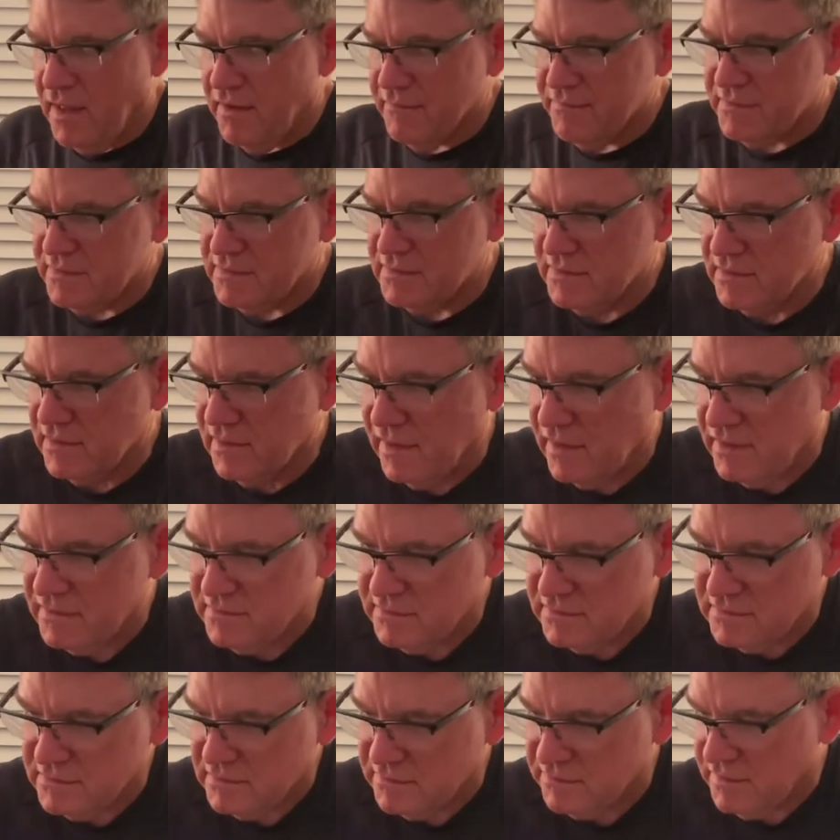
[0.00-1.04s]
offsets the cost
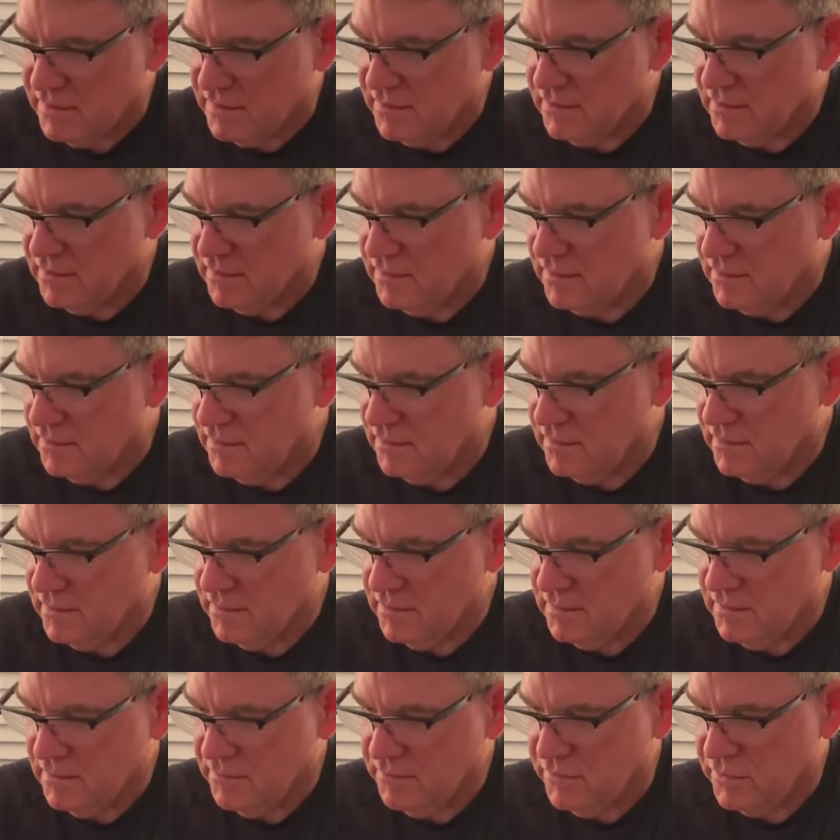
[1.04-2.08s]
of submitting
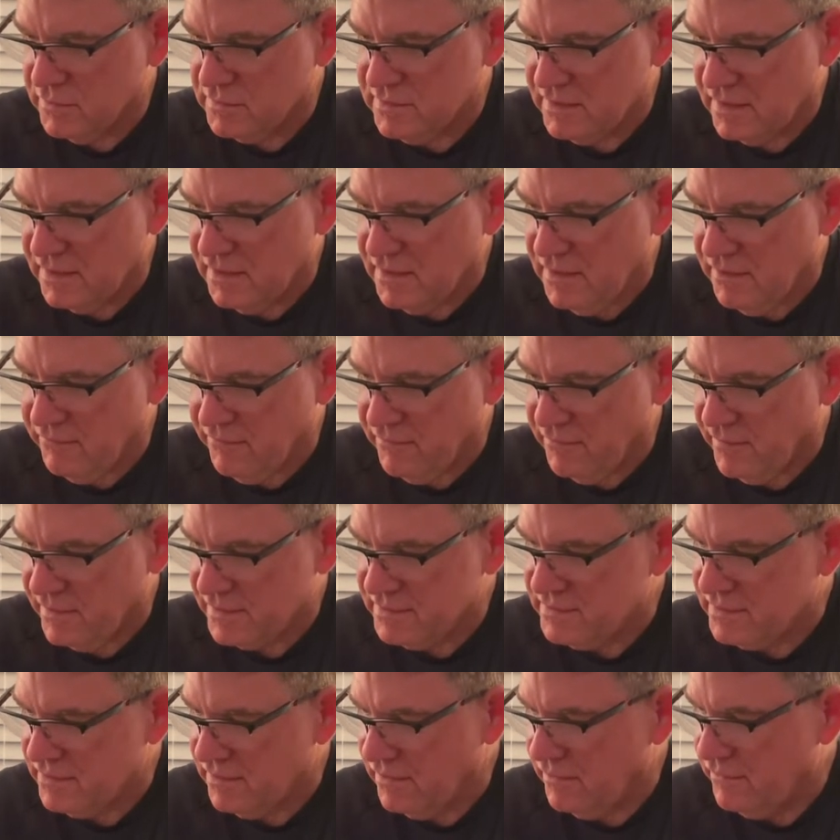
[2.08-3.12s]
the books that I keep for
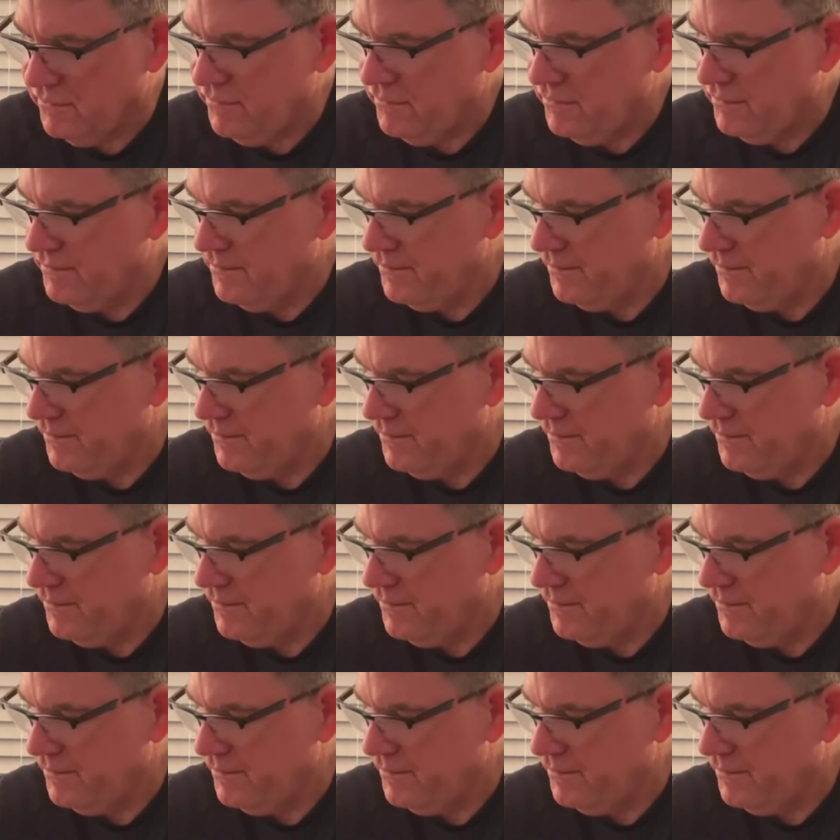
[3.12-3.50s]
myself.